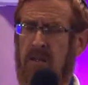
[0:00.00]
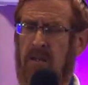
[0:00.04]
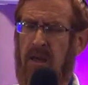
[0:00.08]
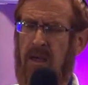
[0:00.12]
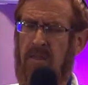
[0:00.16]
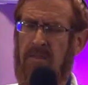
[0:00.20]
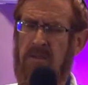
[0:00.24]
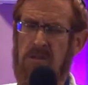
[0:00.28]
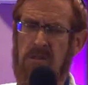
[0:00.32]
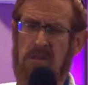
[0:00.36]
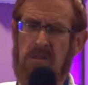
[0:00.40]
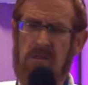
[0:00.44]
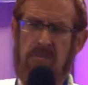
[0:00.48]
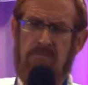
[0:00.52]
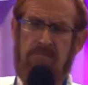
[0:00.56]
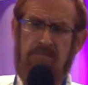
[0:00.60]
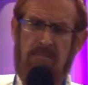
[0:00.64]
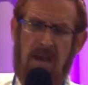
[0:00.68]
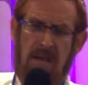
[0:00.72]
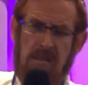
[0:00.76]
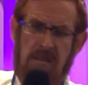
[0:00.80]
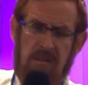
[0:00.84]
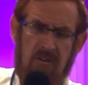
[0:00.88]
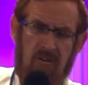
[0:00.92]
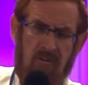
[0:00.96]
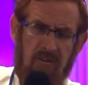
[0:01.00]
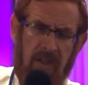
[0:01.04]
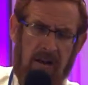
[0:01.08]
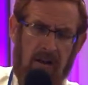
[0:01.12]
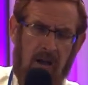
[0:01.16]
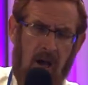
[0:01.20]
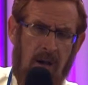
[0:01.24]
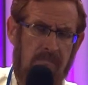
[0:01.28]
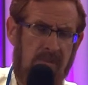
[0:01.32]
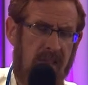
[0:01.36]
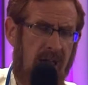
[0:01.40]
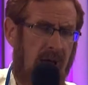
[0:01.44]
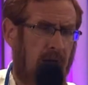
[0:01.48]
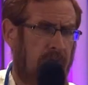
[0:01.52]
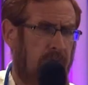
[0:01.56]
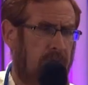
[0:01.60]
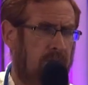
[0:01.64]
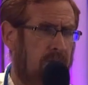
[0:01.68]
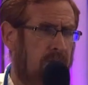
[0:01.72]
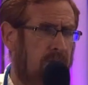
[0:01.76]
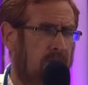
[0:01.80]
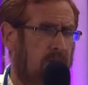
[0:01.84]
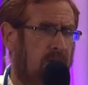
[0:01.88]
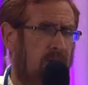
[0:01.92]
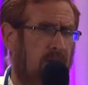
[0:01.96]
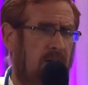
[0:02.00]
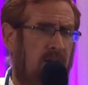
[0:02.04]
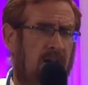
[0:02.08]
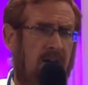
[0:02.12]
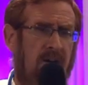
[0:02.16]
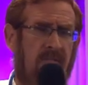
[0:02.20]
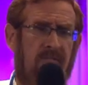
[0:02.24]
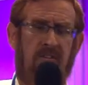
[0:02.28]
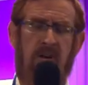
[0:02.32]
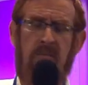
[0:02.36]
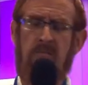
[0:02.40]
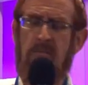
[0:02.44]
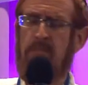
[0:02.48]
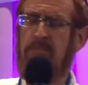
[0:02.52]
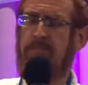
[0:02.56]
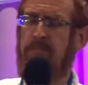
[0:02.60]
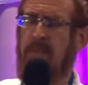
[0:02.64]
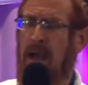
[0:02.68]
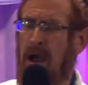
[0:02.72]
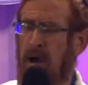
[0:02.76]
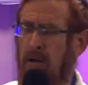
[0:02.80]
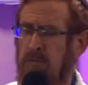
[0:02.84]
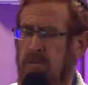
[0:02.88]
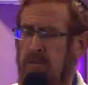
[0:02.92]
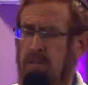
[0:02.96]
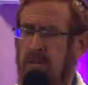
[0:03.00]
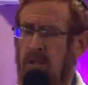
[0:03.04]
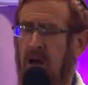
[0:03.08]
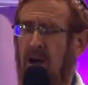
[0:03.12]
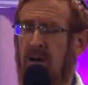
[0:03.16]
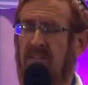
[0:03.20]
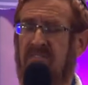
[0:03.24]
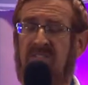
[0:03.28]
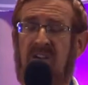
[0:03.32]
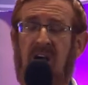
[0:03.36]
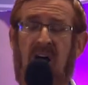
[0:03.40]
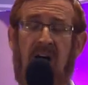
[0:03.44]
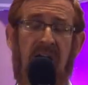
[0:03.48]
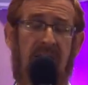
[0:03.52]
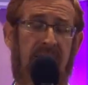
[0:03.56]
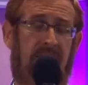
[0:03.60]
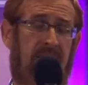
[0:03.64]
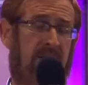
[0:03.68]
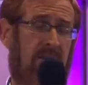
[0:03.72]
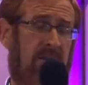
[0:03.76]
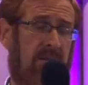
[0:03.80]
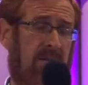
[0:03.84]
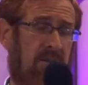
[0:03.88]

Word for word: And this is a message that comes out from the Mount of God.